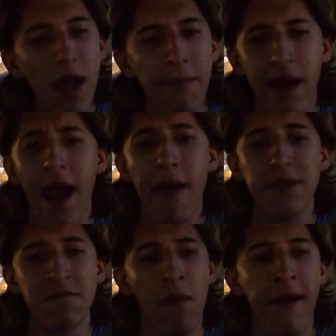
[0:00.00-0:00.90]
But yeah, I
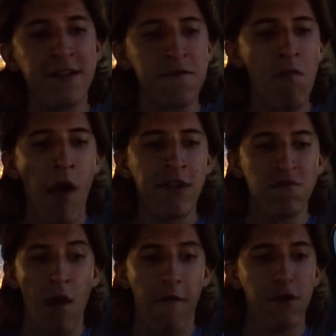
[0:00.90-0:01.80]
mean,
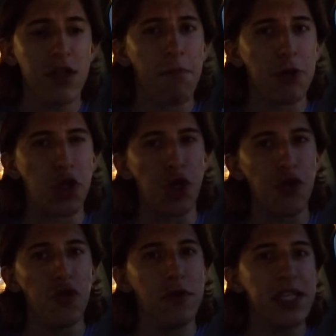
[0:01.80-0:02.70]
first couple
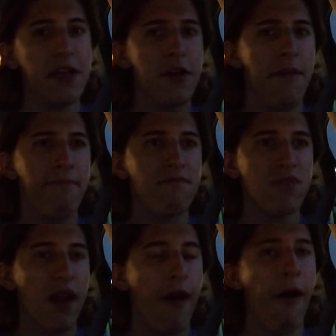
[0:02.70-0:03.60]
chews here,
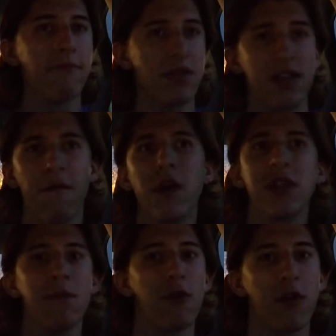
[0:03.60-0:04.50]
it's very
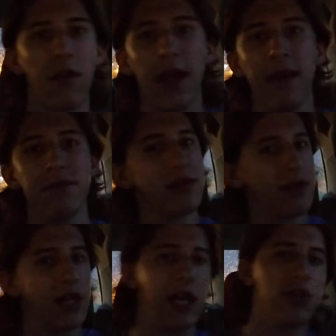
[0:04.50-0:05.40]
similar to clams,
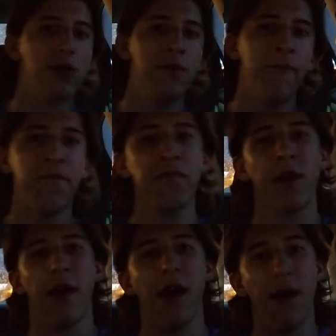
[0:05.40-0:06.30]
the texture.
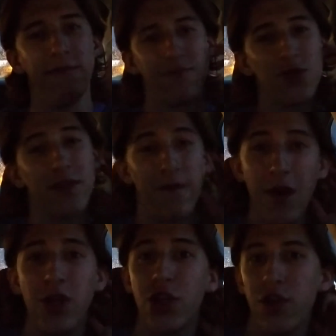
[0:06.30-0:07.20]
Just
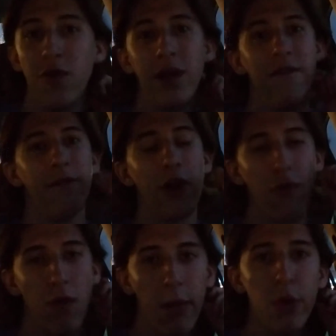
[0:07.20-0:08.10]
very chewy, very
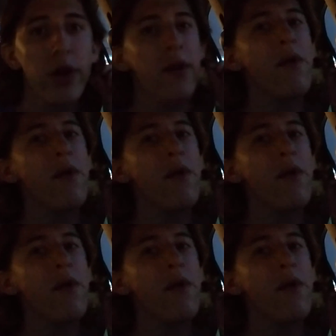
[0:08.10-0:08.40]
rubbery.